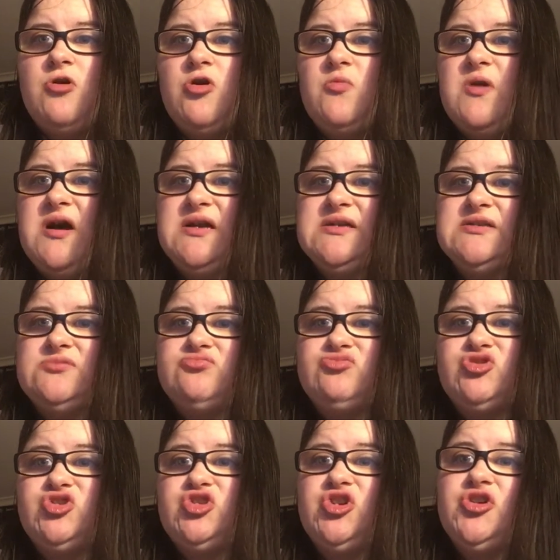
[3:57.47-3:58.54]
almost
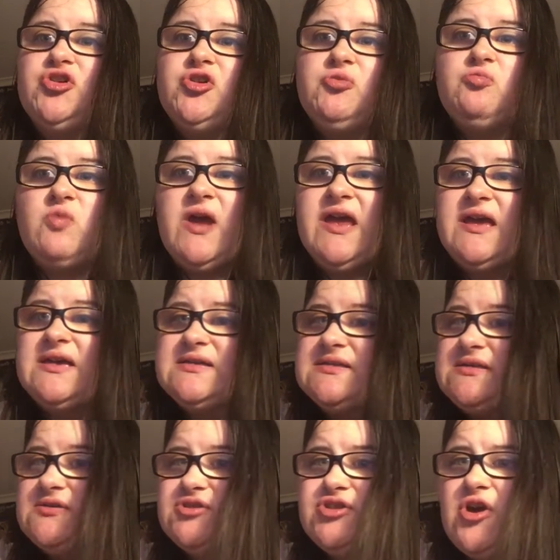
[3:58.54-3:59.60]
2
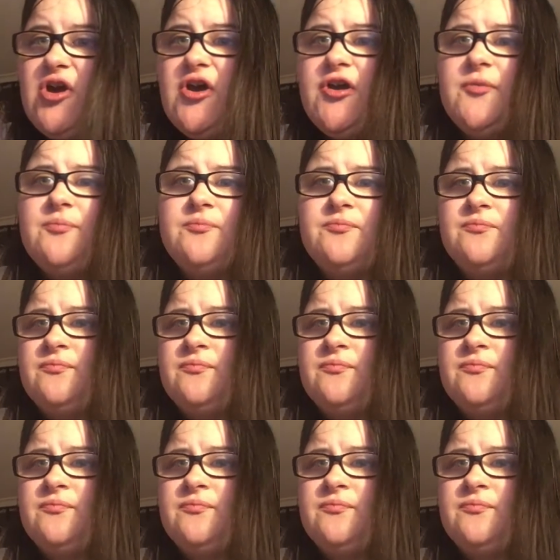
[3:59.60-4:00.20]
weeks or so,